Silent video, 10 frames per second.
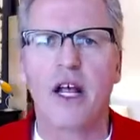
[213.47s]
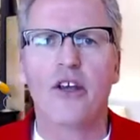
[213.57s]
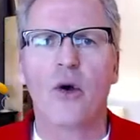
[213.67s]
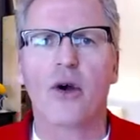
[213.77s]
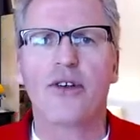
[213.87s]

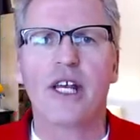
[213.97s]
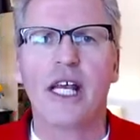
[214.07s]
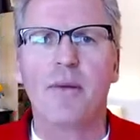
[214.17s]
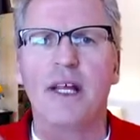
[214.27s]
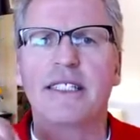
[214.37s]
your
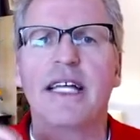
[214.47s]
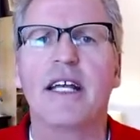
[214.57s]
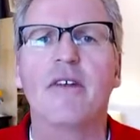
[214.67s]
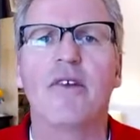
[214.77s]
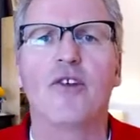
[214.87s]
team gets
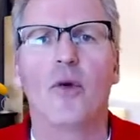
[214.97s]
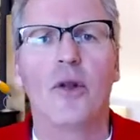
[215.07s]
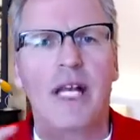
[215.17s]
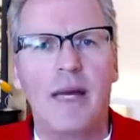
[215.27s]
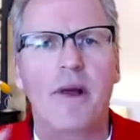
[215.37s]

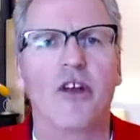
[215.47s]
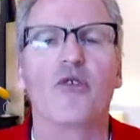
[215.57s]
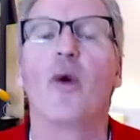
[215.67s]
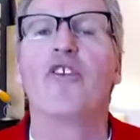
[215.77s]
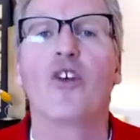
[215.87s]
individual
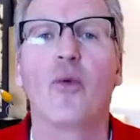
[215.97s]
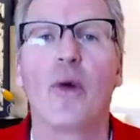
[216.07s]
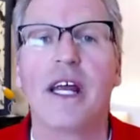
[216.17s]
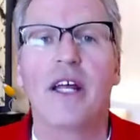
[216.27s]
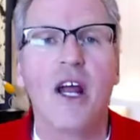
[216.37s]
emails once a
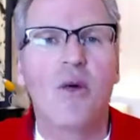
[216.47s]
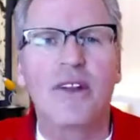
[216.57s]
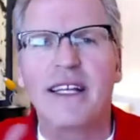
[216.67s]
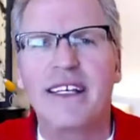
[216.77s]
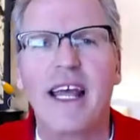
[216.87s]
week
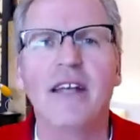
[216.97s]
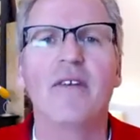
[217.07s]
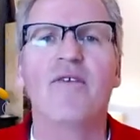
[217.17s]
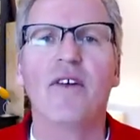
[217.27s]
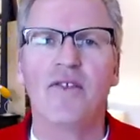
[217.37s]
with a 10 to
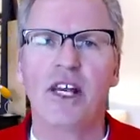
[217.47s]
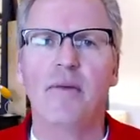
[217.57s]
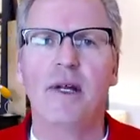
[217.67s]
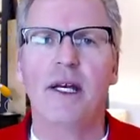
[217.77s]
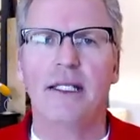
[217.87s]
15
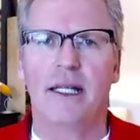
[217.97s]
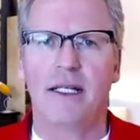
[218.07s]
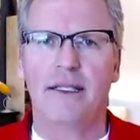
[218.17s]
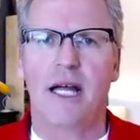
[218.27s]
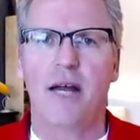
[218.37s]
minute
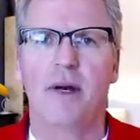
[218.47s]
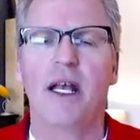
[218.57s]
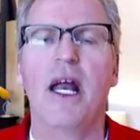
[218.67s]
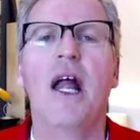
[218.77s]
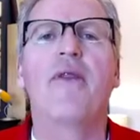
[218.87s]

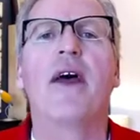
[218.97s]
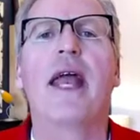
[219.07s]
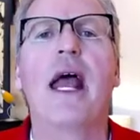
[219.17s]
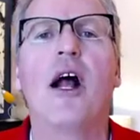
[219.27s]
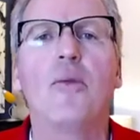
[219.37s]
assignment
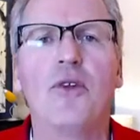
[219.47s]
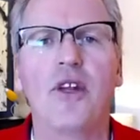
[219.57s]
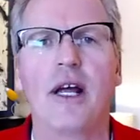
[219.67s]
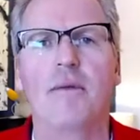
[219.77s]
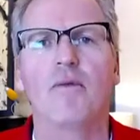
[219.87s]
that helps
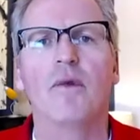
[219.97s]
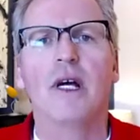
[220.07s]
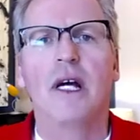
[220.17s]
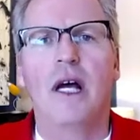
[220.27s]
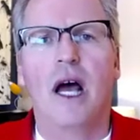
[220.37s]
them
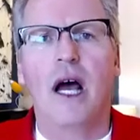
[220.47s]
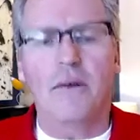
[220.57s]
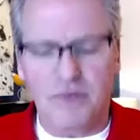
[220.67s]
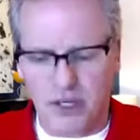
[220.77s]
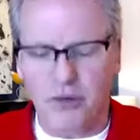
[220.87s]

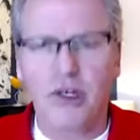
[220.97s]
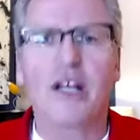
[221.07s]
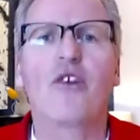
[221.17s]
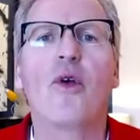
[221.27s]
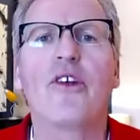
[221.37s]

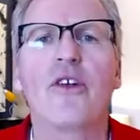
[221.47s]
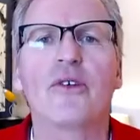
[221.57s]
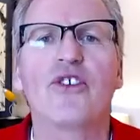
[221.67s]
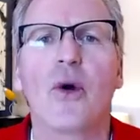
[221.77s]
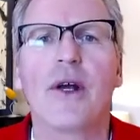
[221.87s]
increase
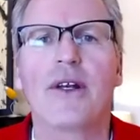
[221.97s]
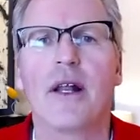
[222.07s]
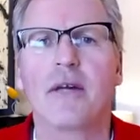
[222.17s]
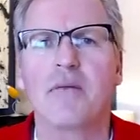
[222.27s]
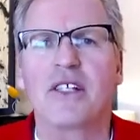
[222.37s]
those
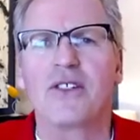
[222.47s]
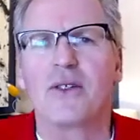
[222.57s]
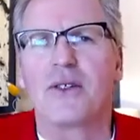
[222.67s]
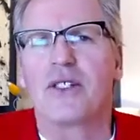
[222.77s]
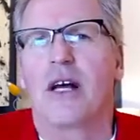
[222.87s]
storytelling
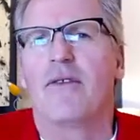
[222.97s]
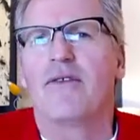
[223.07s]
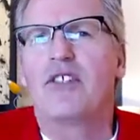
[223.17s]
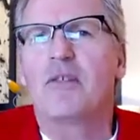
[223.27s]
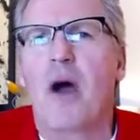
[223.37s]
muscles of
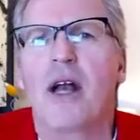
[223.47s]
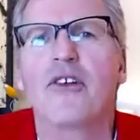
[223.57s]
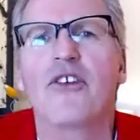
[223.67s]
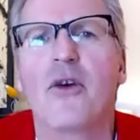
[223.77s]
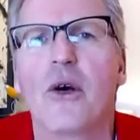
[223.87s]

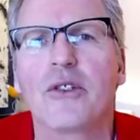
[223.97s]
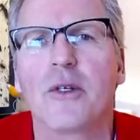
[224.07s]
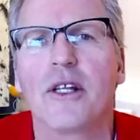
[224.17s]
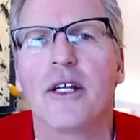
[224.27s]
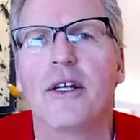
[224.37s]
spotting stories
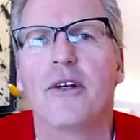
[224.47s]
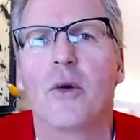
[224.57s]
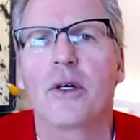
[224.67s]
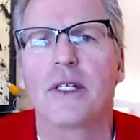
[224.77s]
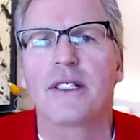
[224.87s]
within an
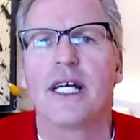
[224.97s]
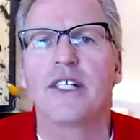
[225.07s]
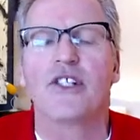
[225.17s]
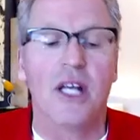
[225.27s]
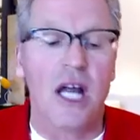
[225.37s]

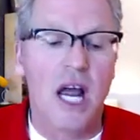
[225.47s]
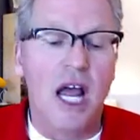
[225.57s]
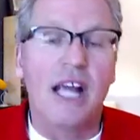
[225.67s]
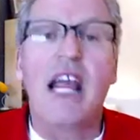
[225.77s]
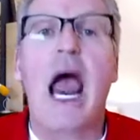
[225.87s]
organization,
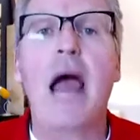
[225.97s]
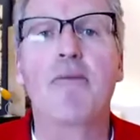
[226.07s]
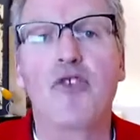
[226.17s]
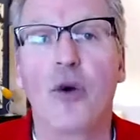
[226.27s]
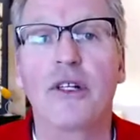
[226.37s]

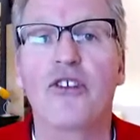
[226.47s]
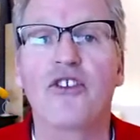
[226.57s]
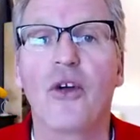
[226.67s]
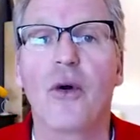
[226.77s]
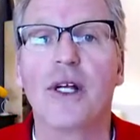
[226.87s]
capturing the
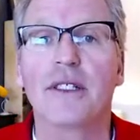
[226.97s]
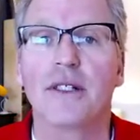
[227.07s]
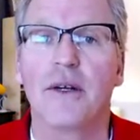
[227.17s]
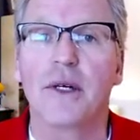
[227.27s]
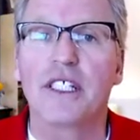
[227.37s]
stories that
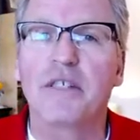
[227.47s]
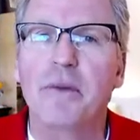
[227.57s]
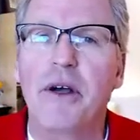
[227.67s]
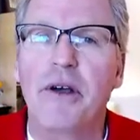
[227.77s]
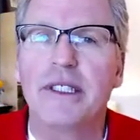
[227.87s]
they're
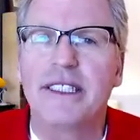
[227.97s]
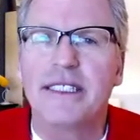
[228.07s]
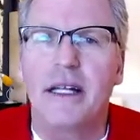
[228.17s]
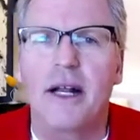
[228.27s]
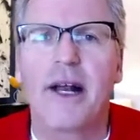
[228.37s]
experiencing,
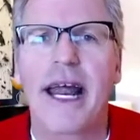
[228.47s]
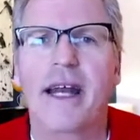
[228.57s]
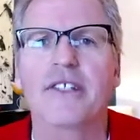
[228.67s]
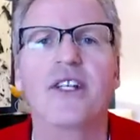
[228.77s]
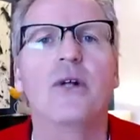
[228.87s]
the little
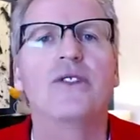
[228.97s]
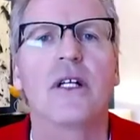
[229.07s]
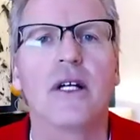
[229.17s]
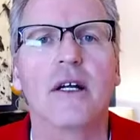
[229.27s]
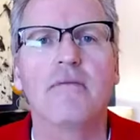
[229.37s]
anecdotes, the
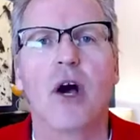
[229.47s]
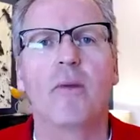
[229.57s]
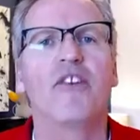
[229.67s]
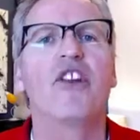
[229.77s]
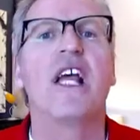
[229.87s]
little
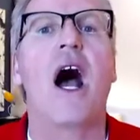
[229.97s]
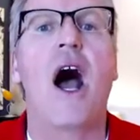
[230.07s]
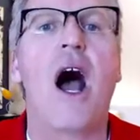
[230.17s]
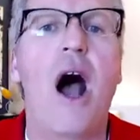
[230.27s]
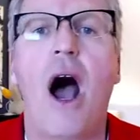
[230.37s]
moments, the
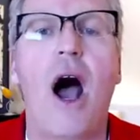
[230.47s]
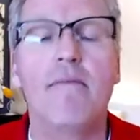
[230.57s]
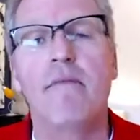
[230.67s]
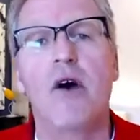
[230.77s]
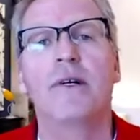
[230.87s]
aha
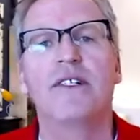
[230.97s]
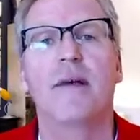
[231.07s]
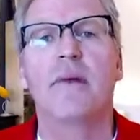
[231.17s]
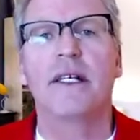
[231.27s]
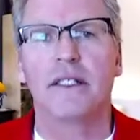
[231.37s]
moments
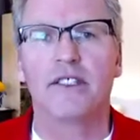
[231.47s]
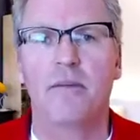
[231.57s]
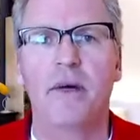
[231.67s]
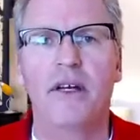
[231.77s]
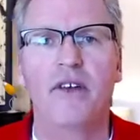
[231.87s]
that make such a
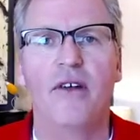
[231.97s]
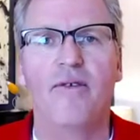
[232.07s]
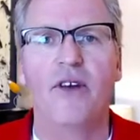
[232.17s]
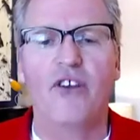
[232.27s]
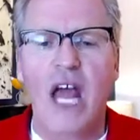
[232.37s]
big
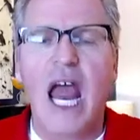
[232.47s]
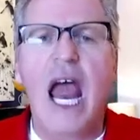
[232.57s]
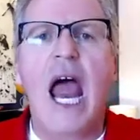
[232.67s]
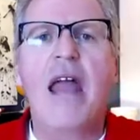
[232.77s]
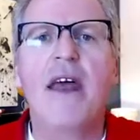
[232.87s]
difference,
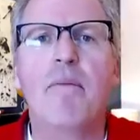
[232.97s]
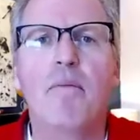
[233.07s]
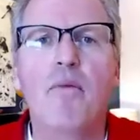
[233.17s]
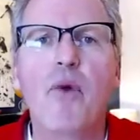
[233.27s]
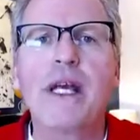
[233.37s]
and then
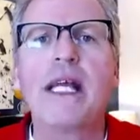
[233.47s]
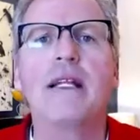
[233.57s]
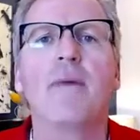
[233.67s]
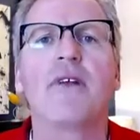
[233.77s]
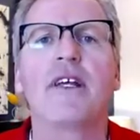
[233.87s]
bringing
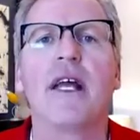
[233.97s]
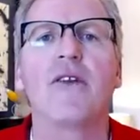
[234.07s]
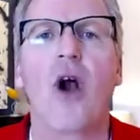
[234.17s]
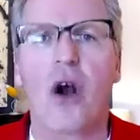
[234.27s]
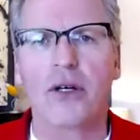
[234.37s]
them
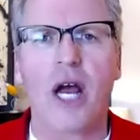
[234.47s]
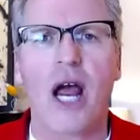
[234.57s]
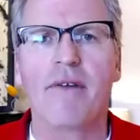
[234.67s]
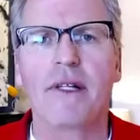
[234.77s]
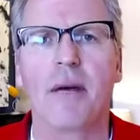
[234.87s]
together,
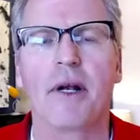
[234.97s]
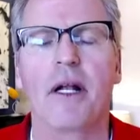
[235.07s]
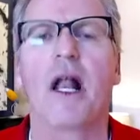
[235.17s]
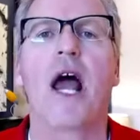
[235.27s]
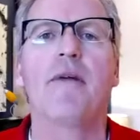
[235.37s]
archiving them in a
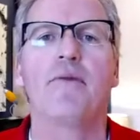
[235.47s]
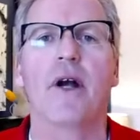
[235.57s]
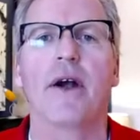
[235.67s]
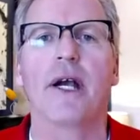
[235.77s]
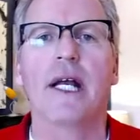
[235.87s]

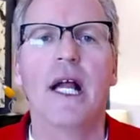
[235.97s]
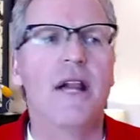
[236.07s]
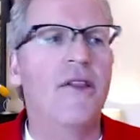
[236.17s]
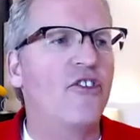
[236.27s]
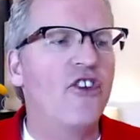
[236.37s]
library
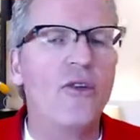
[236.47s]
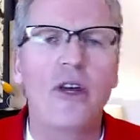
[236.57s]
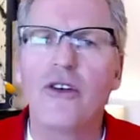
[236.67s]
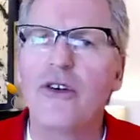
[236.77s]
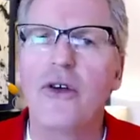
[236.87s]
that you
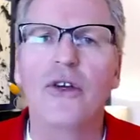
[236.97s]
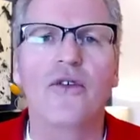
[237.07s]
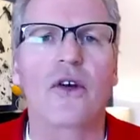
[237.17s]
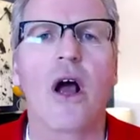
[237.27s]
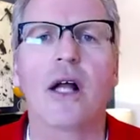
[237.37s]
can use
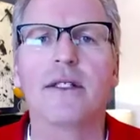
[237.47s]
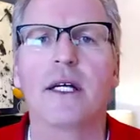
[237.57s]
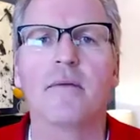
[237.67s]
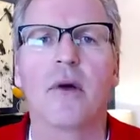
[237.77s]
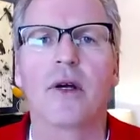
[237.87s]
for
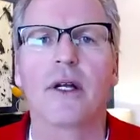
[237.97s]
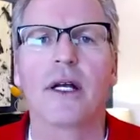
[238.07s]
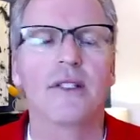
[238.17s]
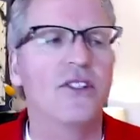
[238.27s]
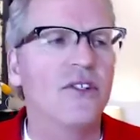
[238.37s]
content
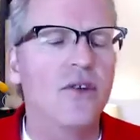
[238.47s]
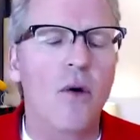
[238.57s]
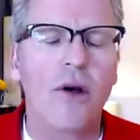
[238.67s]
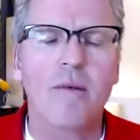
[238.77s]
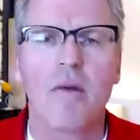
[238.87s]
marketing,
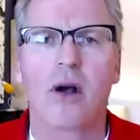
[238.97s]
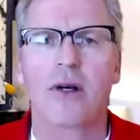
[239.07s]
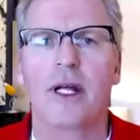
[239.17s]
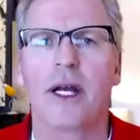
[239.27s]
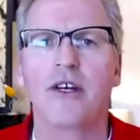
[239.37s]
story
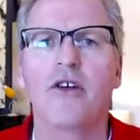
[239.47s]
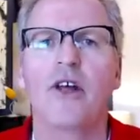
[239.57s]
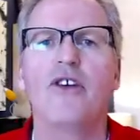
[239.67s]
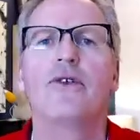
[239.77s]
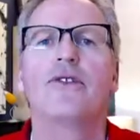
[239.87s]
marketing, you can use